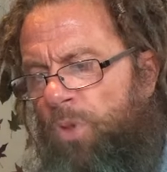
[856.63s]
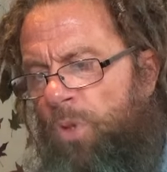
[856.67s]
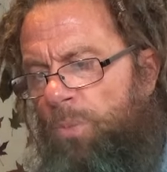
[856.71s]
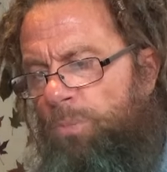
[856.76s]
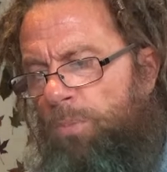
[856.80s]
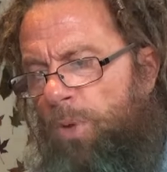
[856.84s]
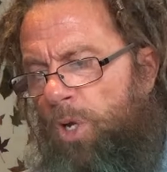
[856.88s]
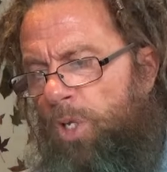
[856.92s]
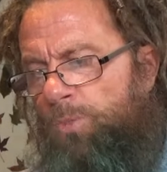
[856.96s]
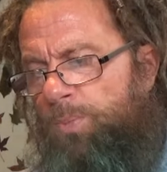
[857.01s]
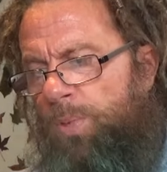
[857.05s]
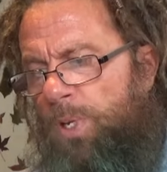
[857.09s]

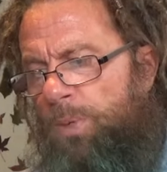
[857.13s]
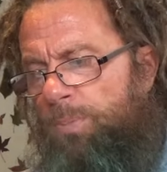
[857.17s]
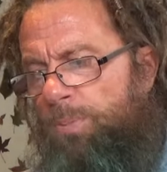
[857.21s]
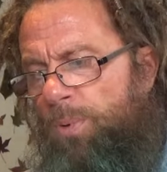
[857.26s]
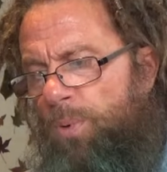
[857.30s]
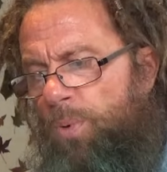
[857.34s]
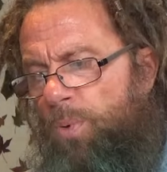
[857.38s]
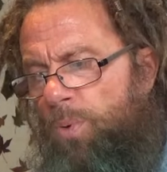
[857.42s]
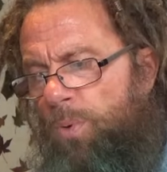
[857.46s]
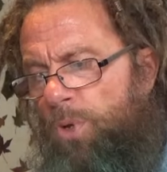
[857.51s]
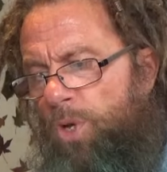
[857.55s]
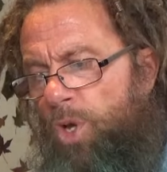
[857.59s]
Most
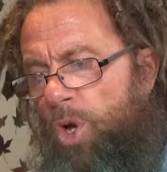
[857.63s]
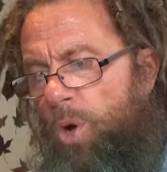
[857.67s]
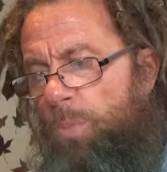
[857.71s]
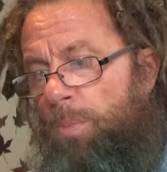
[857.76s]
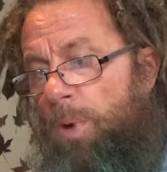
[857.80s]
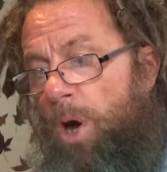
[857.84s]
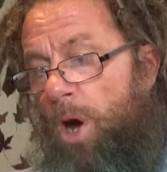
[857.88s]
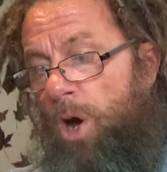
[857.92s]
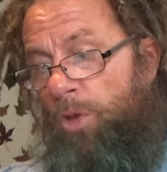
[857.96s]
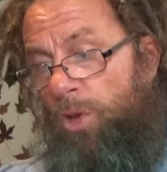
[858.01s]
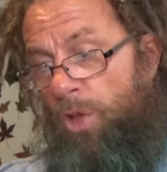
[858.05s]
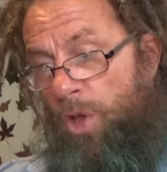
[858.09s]
people come
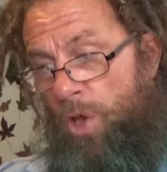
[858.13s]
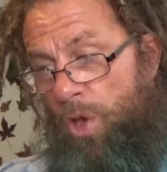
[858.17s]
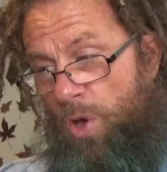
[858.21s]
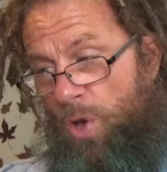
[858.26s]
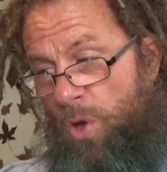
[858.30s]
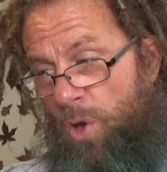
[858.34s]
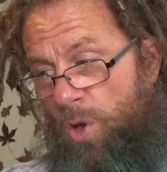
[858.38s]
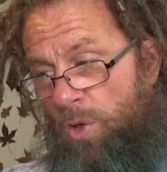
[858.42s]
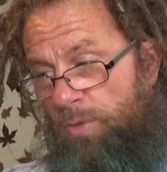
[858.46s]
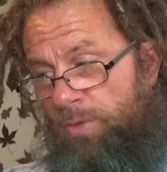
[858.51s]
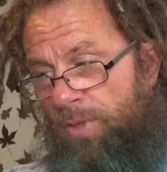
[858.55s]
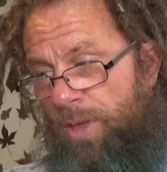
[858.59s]
on
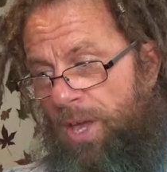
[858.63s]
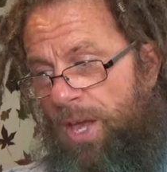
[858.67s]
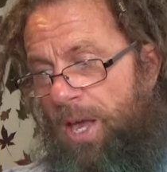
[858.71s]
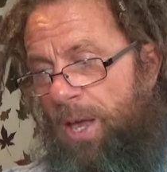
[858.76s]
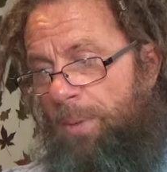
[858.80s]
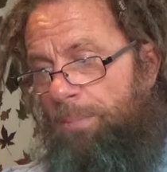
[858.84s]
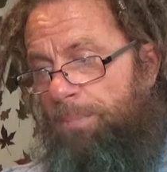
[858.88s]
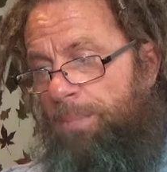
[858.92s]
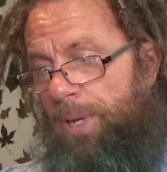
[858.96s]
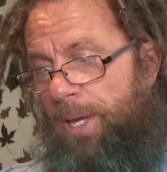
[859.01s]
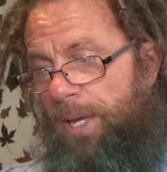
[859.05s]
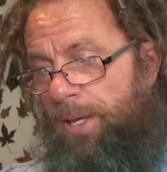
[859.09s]
earth
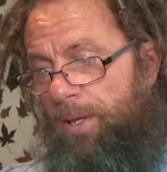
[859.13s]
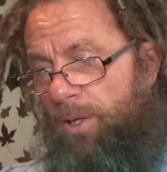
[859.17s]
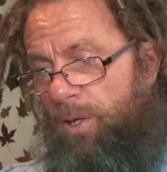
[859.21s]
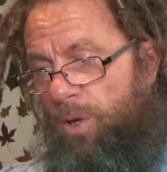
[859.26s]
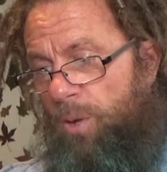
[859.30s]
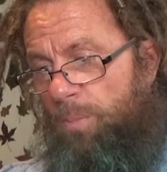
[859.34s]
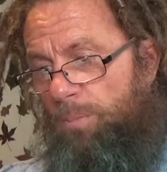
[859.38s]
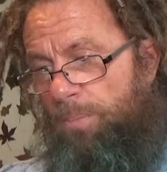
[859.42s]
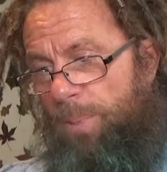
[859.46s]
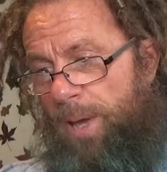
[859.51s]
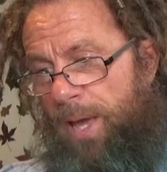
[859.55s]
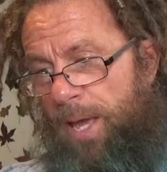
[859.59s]
being
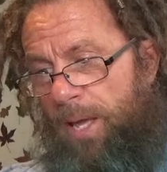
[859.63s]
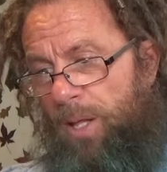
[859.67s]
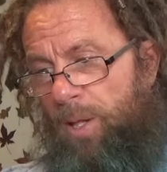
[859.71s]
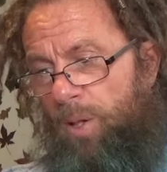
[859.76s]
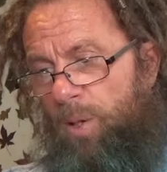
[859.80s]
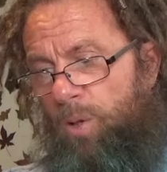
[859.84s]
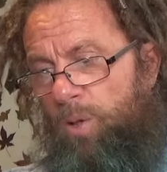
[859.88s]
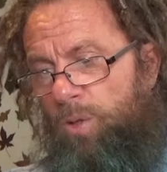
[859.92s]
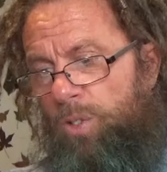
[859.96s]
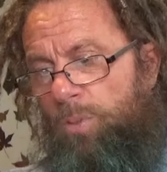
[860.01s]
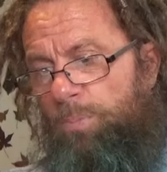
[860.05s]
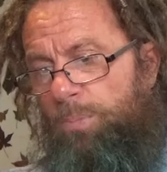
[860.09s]

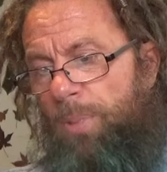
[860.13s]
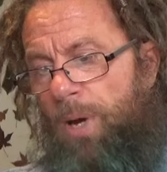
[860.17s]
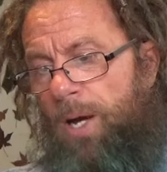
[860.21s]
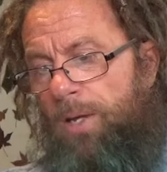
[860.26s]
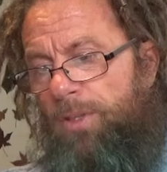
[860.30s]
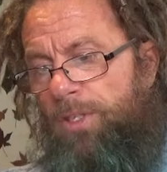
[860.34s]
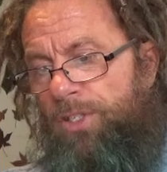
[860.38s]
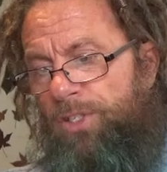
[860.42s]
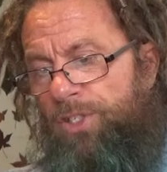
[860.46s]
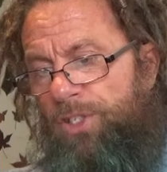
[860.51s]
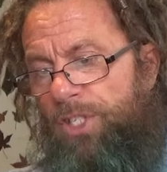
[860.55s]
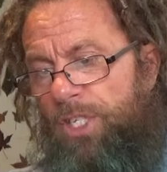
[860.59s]
compelled by
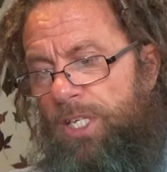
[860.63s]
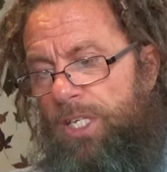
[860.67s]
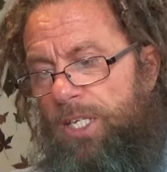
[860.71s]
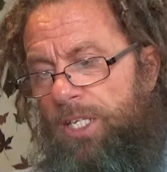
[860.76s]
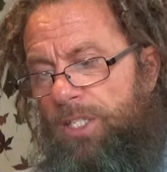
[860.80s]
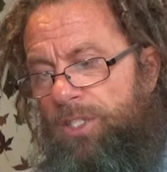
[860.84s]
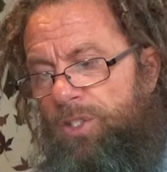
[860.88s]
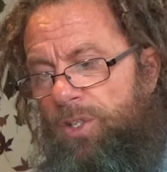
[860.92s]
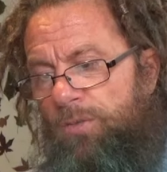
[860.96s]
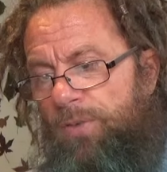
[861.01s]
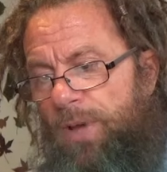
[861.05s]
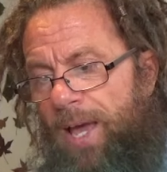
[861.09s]
the
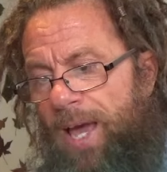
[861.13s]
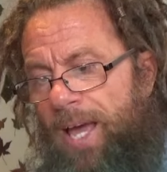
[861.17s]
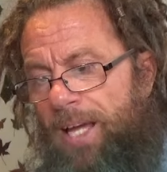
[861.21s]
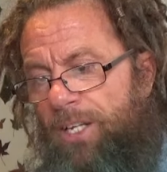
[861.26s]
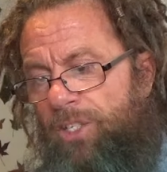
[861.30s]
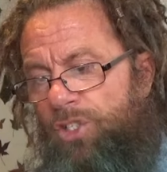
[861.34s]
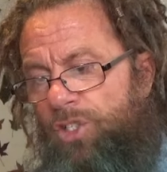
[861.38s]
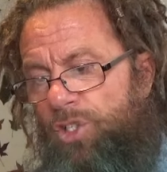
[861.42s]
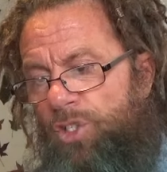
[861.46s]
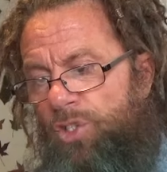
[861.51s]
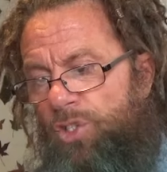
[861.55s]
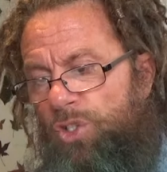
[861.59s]
seeds of
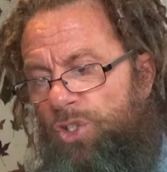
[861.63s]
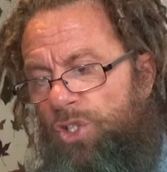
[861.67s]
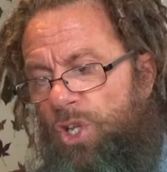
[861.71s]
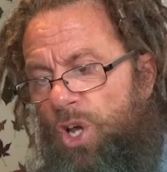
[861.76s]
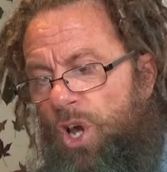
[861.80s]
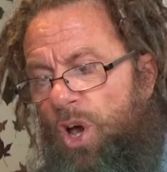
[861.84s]
actions